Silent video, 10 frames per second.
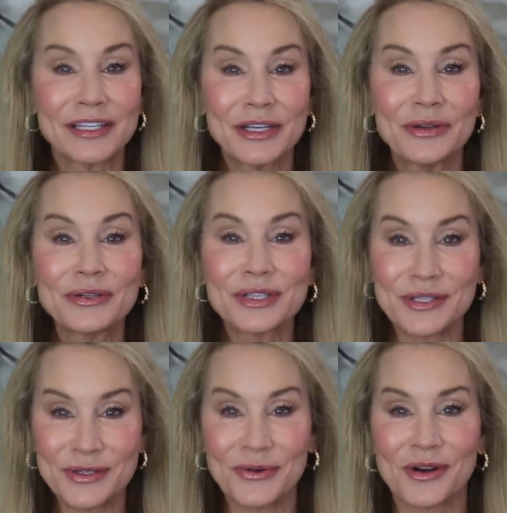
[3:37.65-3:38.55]
huge
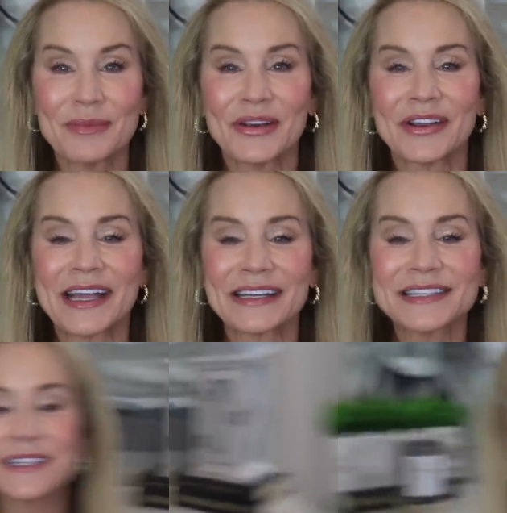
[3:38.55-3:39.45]
storm here in
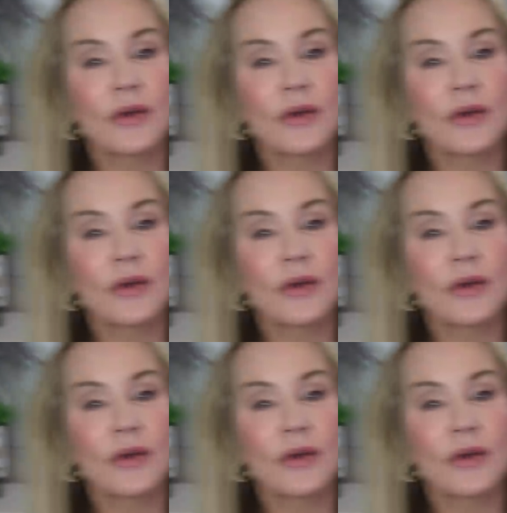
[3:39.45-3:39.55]
Kansas.